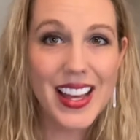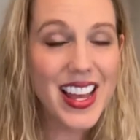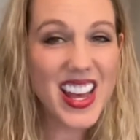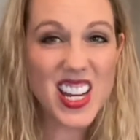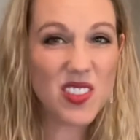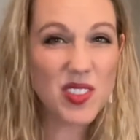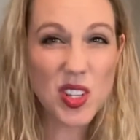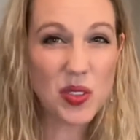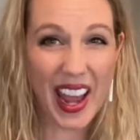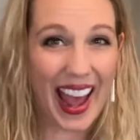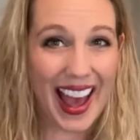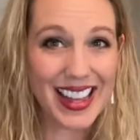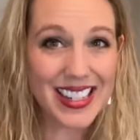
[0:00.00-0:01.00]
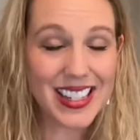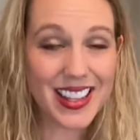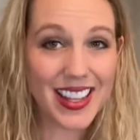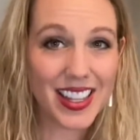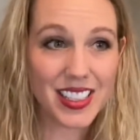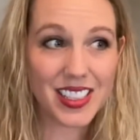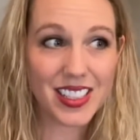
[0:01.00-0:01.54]
And if you can't,
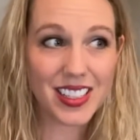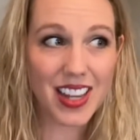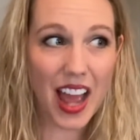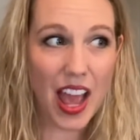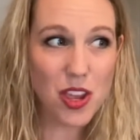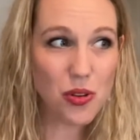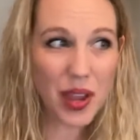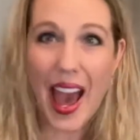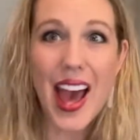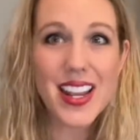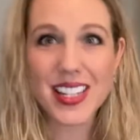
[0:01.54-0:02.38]
then you can't